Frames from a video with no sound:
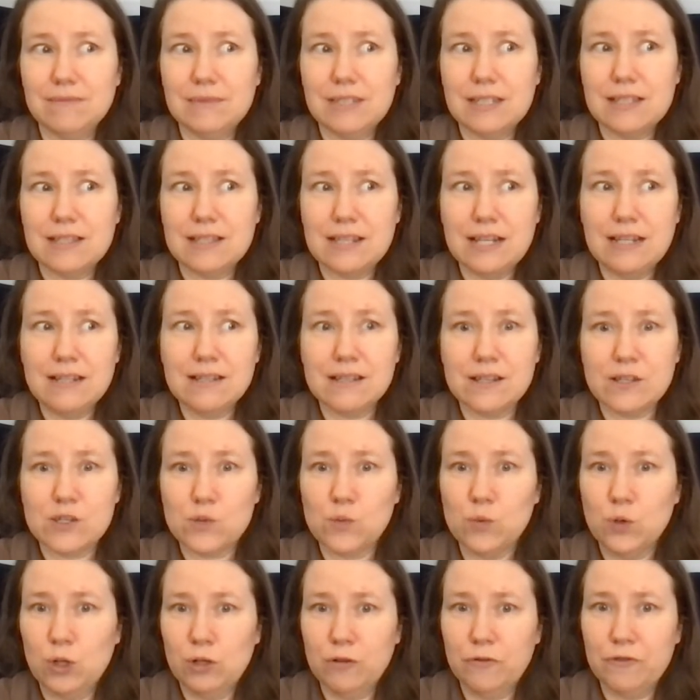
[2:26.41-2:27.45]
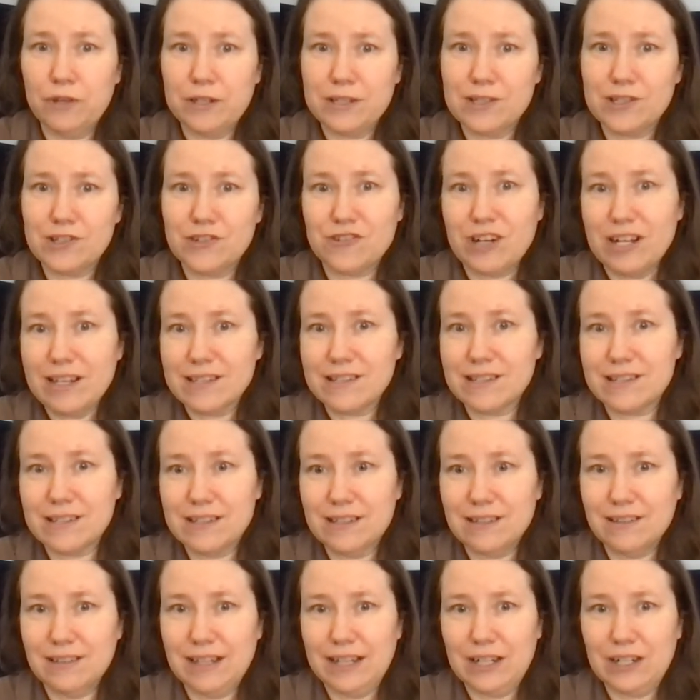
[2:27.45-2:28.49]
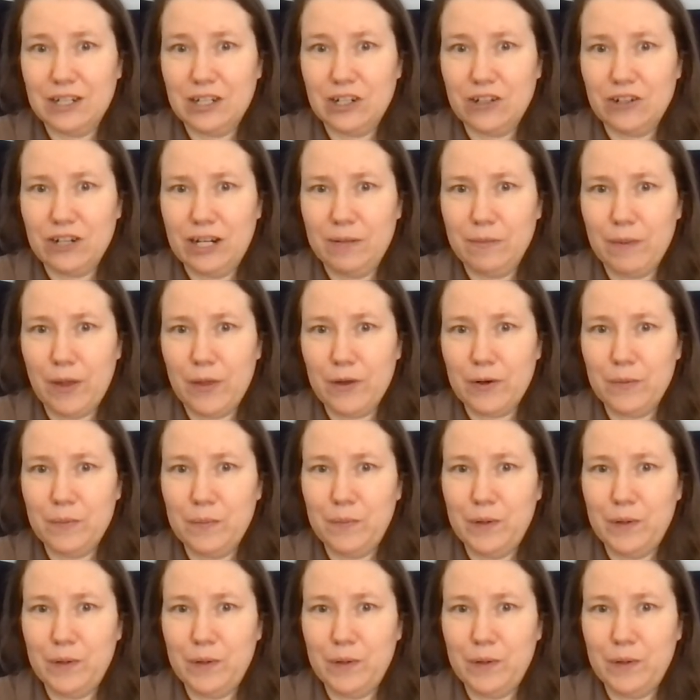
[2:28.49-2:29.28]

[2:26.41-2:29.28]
sees this wolf that's dressed like her grandmother,